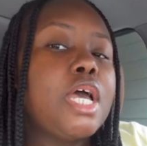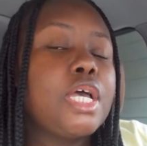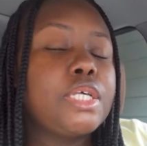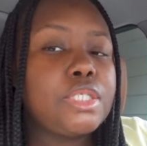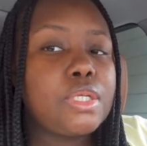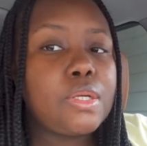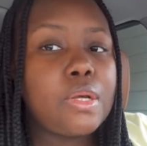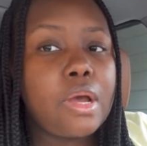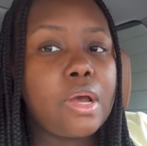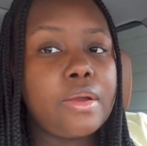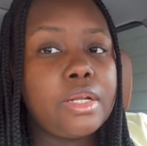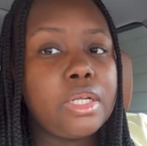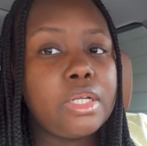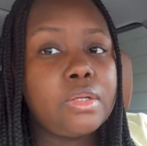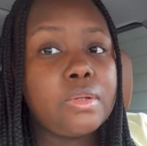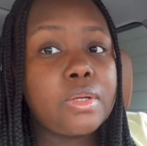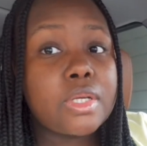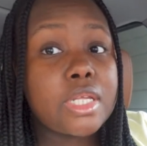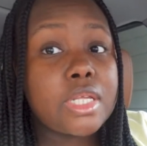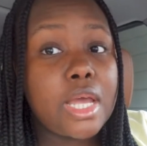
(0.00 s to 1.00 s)
So I already
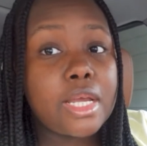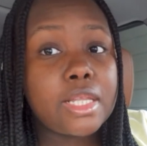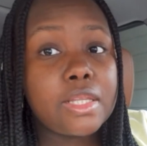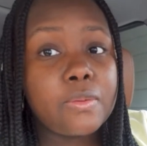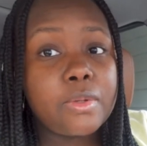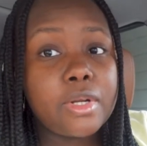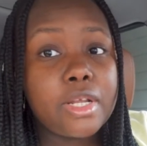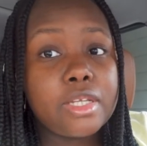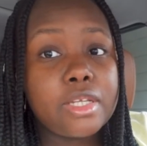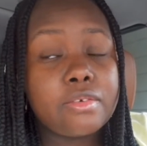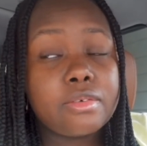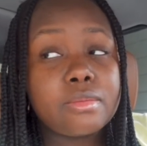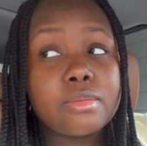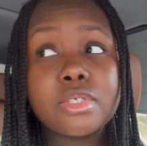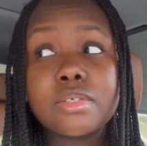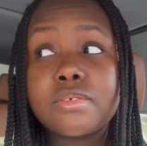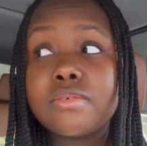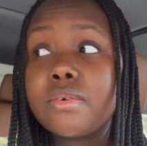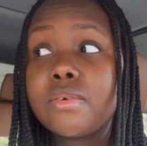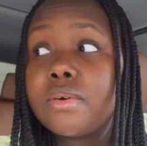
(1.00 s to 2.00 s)
know exactly what I need from
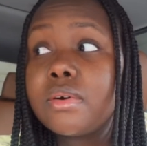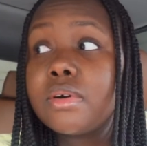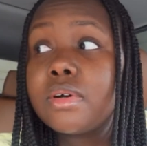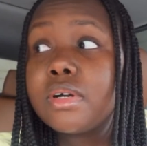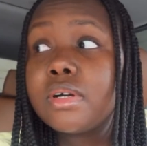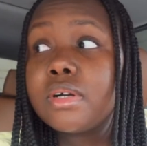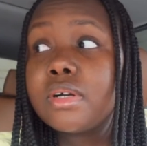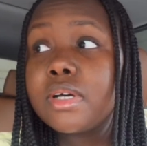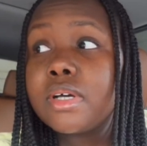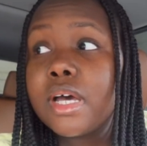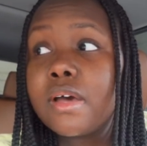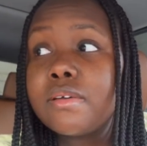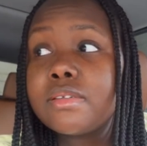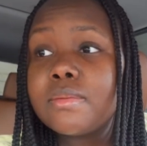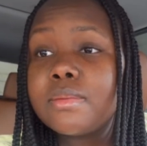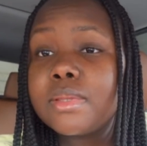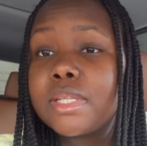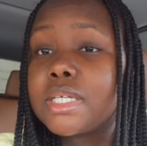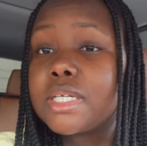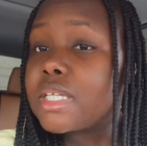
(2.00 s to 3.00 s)
Sephora. I have
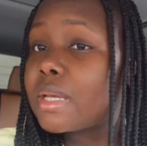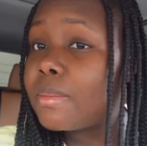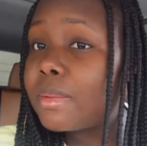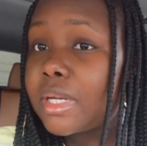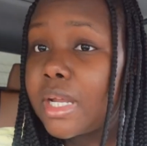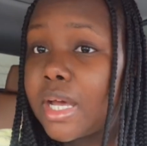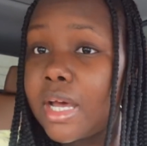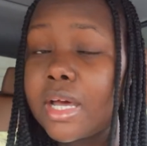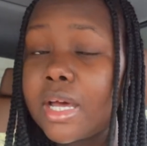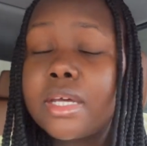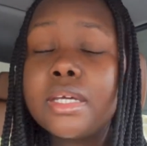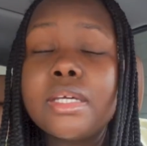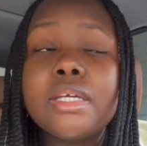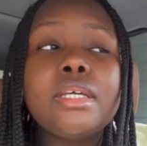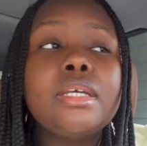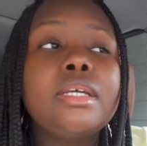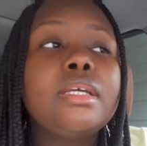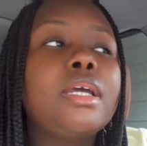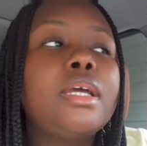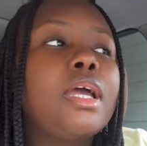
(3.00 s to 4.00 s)
some things I've been
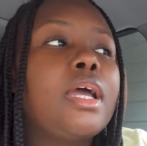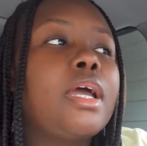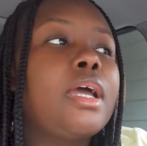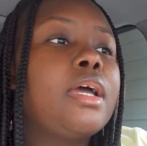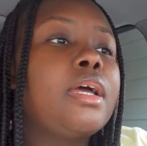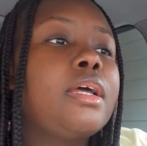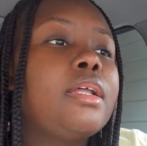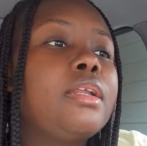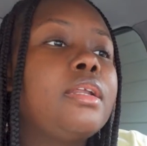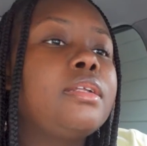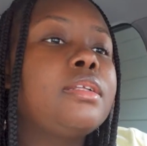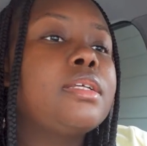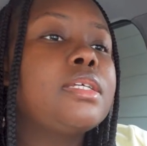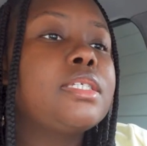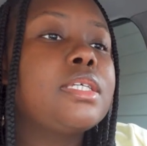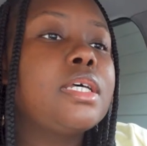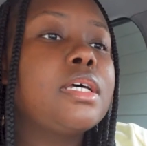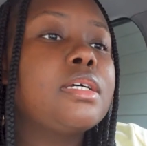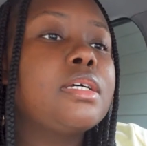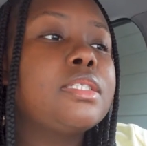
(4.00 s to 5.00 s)
eyeing, and the
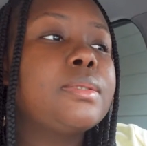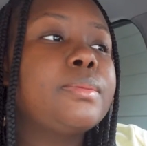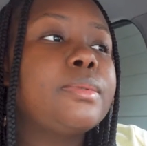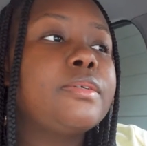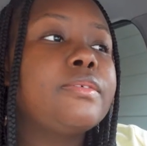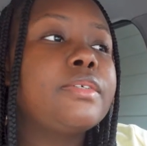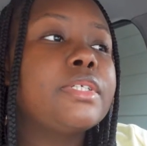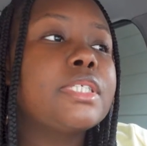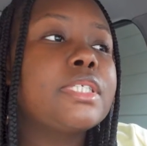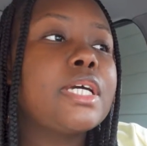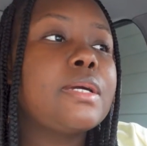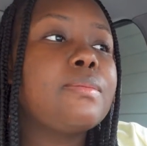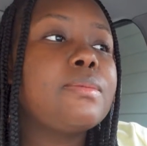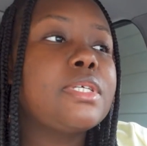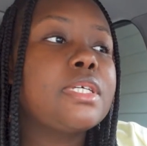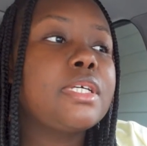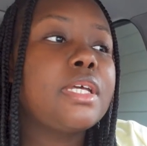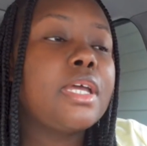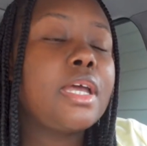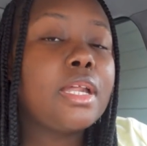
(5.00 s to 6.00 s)
sale is a perfect time
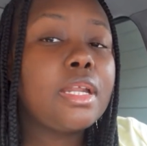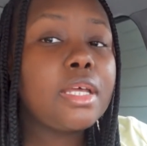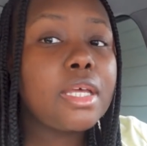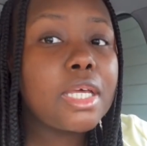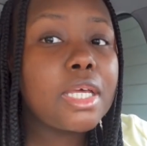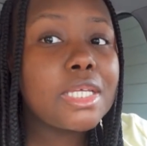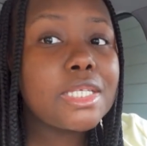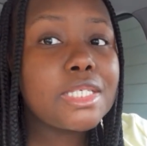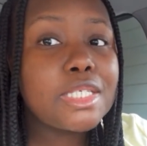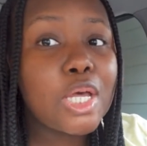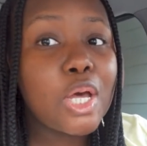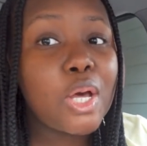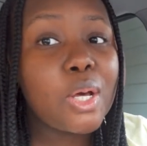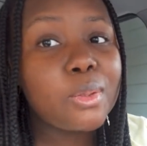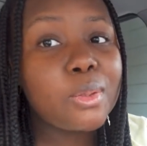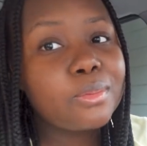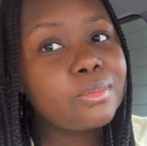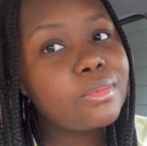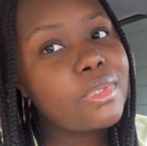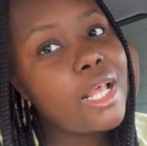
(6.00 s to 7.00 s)
to get it.
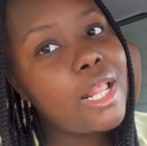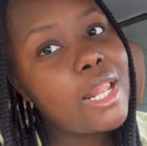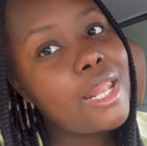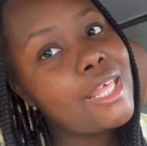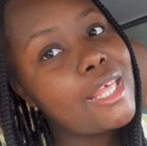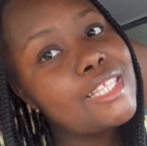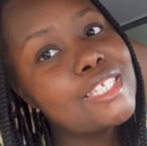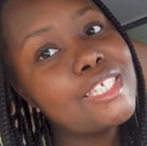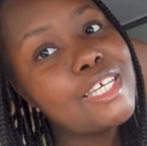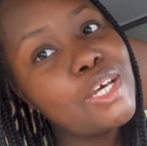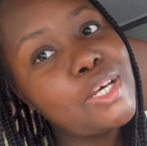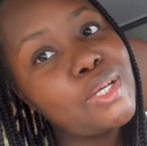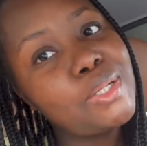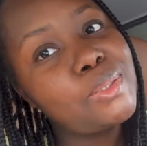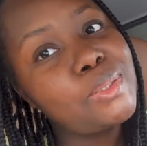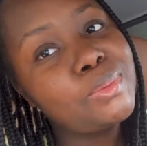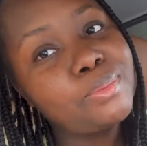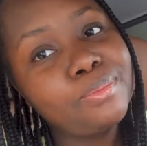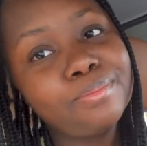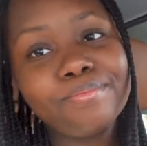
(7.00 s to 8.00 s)
So let's
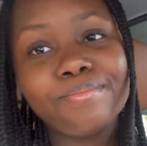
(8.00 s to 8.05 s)
go.